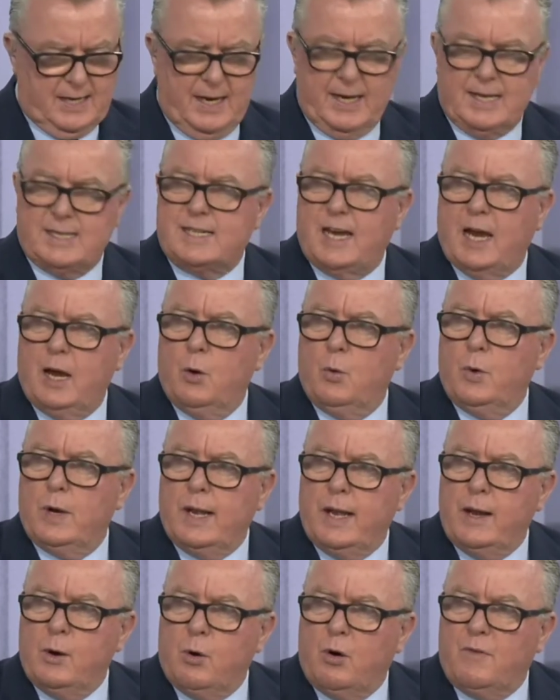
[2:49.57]
you're taking Theo
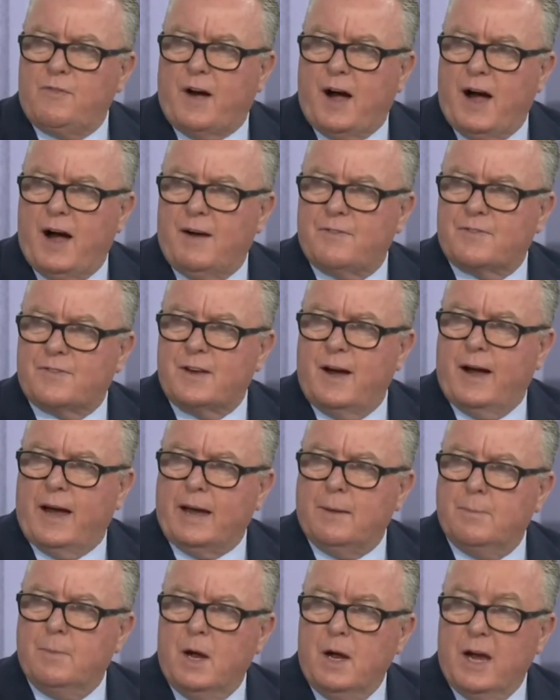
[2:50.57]
and Leo off at half
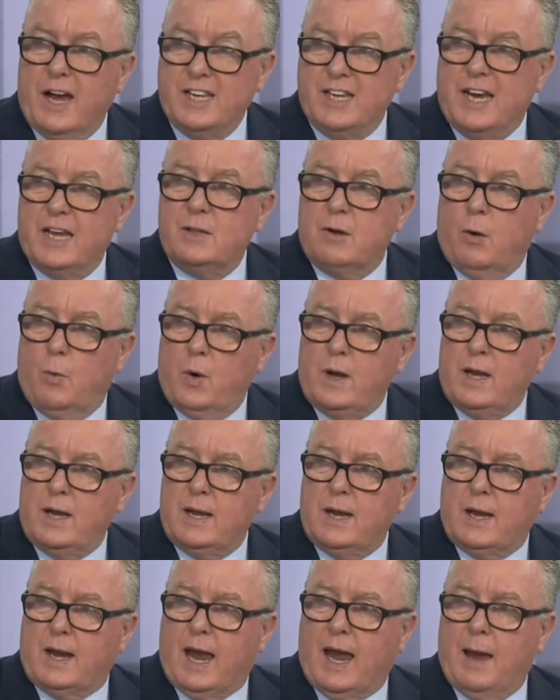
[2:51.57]
time and you end up
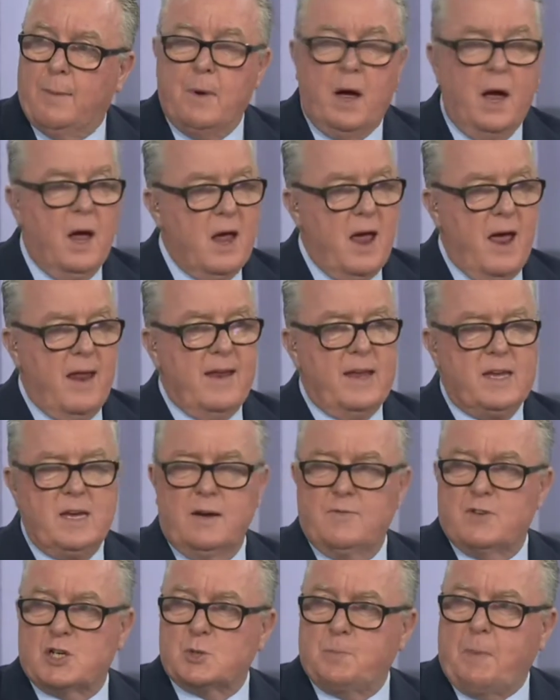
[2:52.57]
winning a game, and then
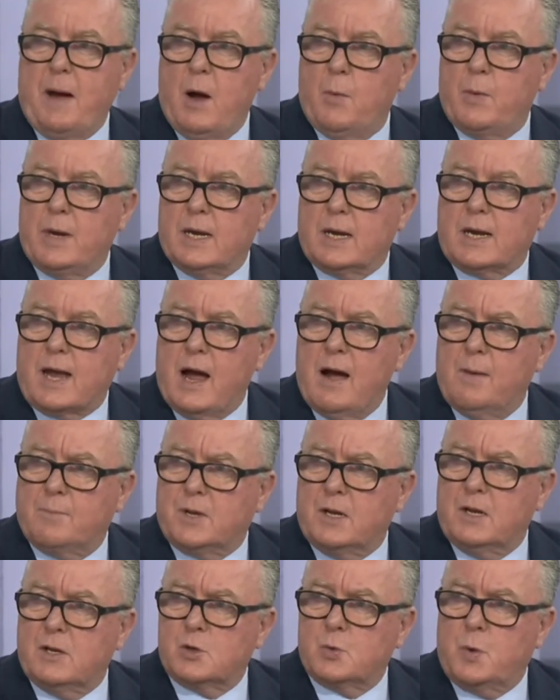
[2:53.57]
you have a spat with your
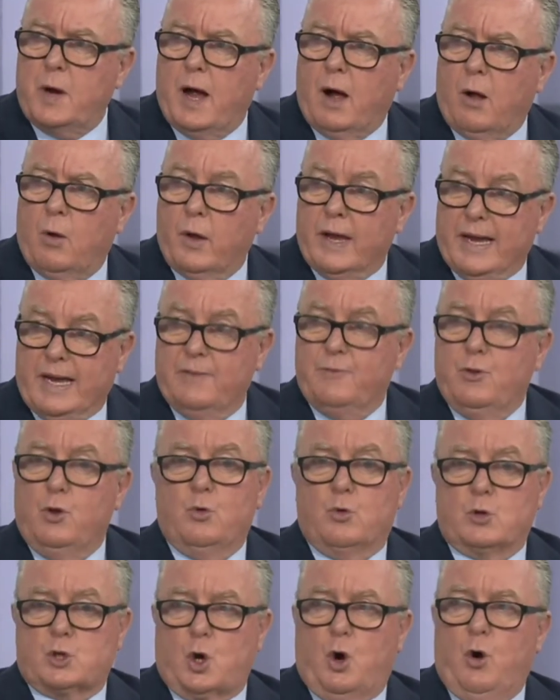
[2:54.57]
captain as well, even
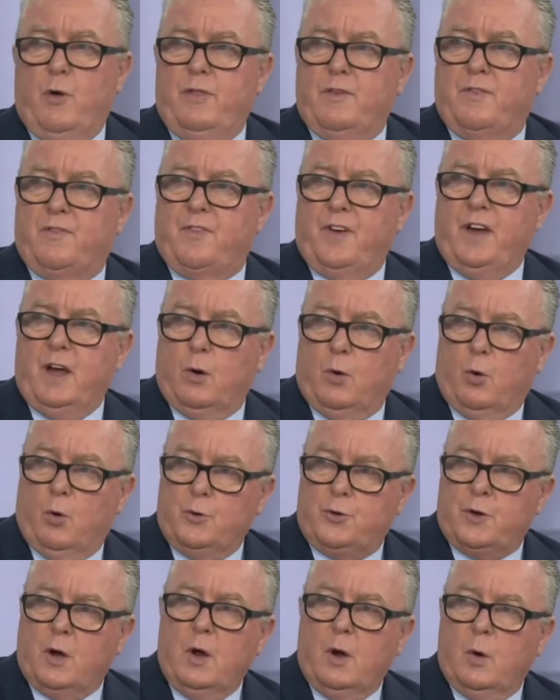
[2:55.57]
though it's on the
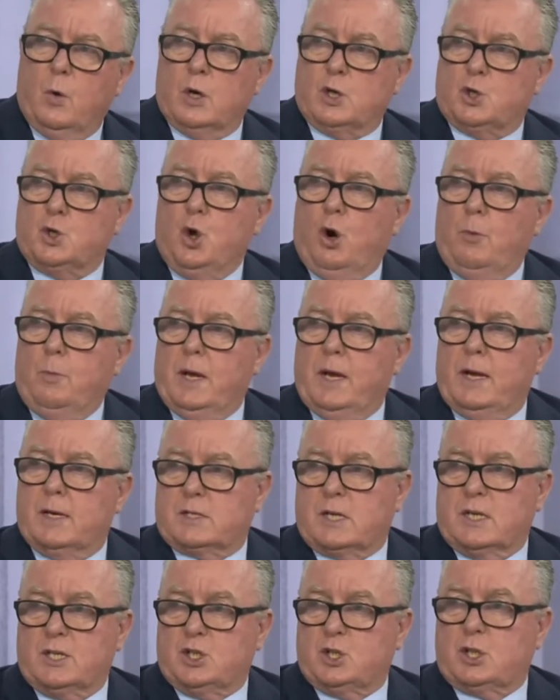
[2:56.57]
field, which normally
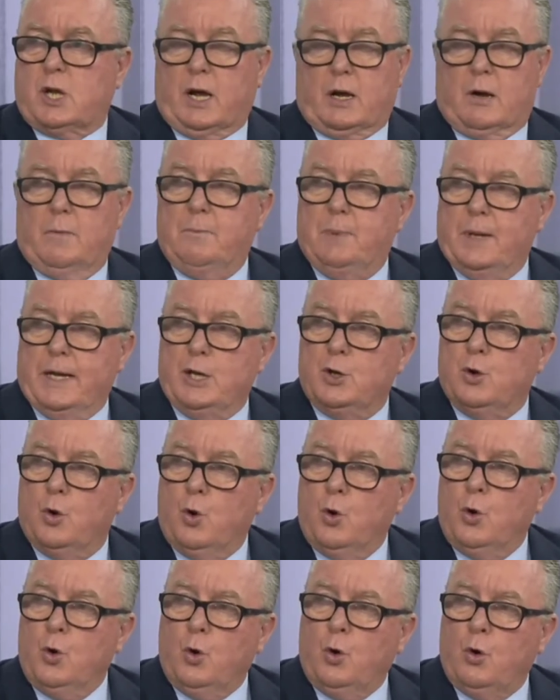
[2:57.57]
it's just a complete
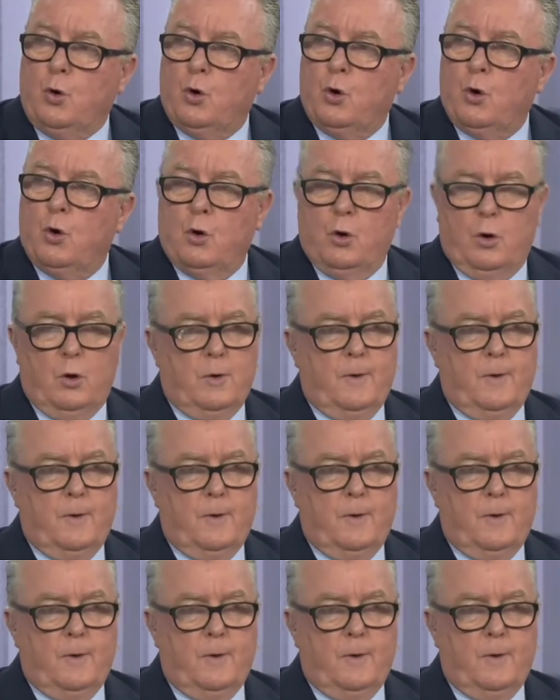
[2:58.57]
no-no.